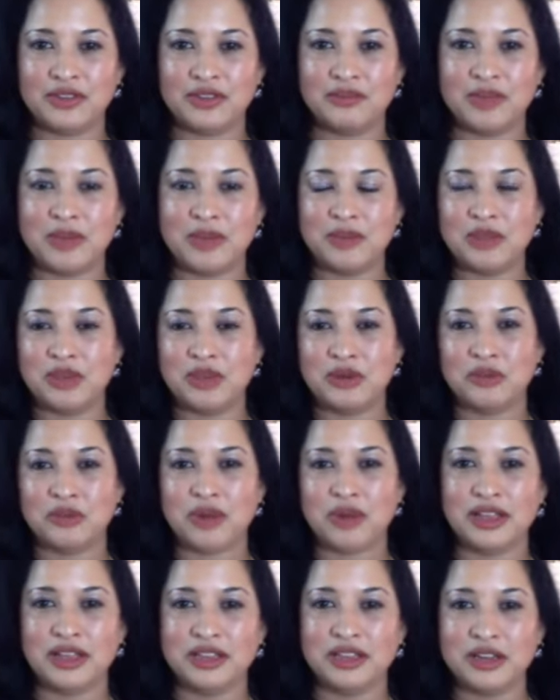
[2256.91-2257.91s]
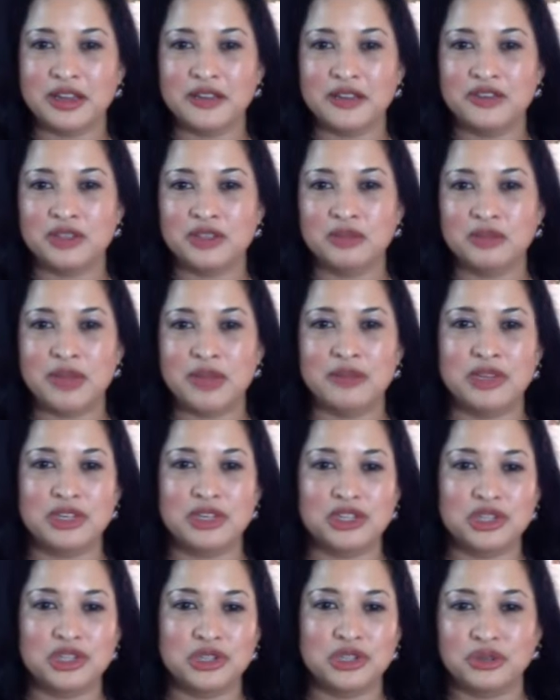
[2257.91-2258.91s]
Maybe they're relatives, maybe
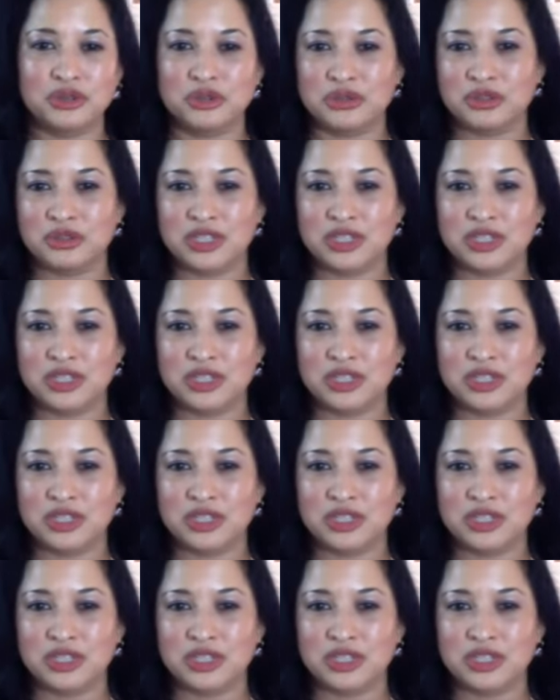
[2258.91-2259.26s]
it's your